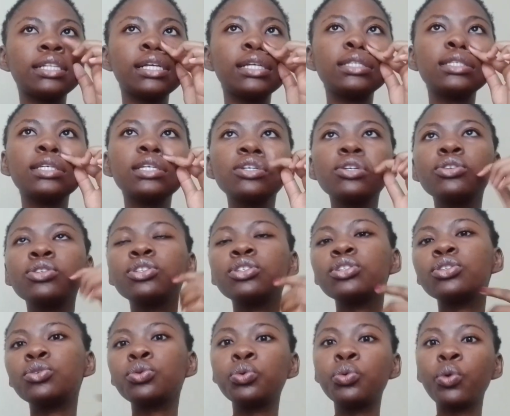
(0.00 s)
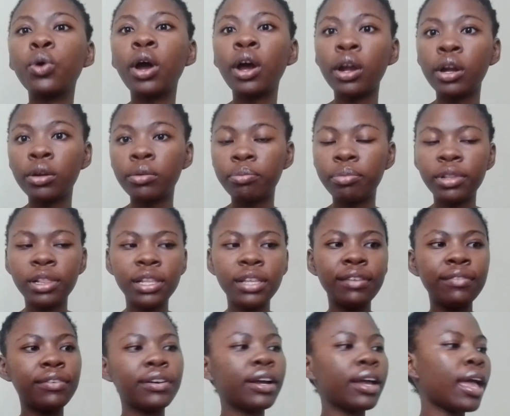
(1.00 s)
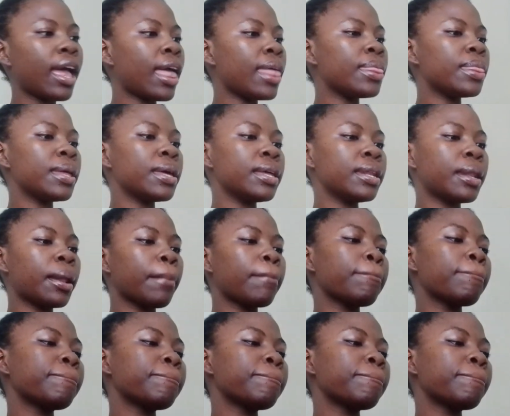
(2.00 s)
Let's say you are a believer and then